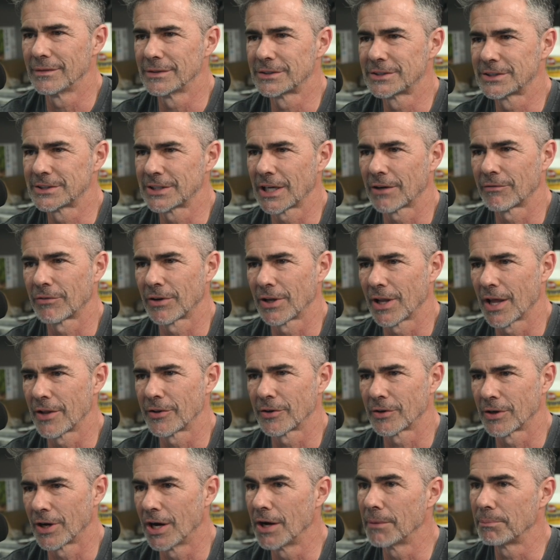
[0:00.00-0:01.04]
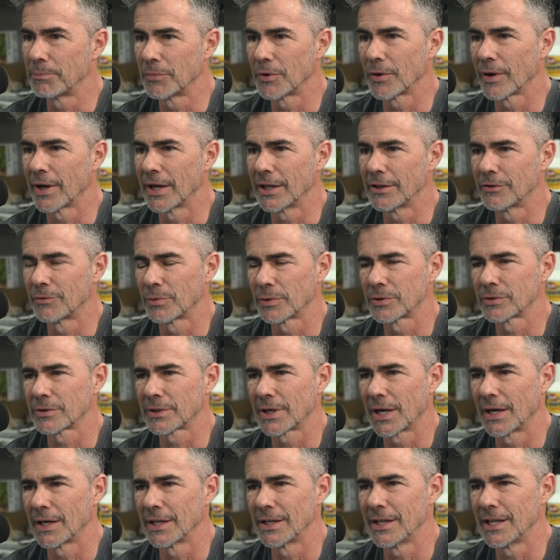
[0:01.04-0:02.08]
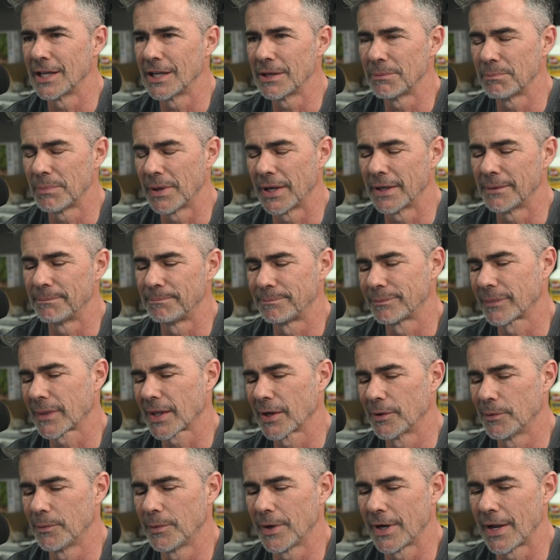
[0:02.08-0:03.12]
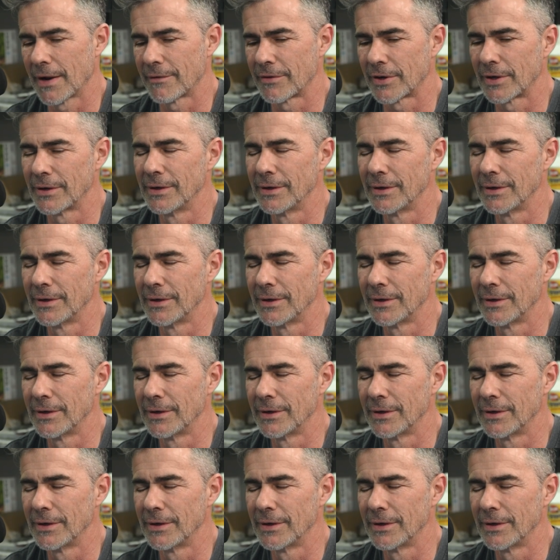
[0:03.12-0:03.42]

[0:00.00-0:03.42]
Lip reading: several other upgrades, which are kind of neat, but whatever.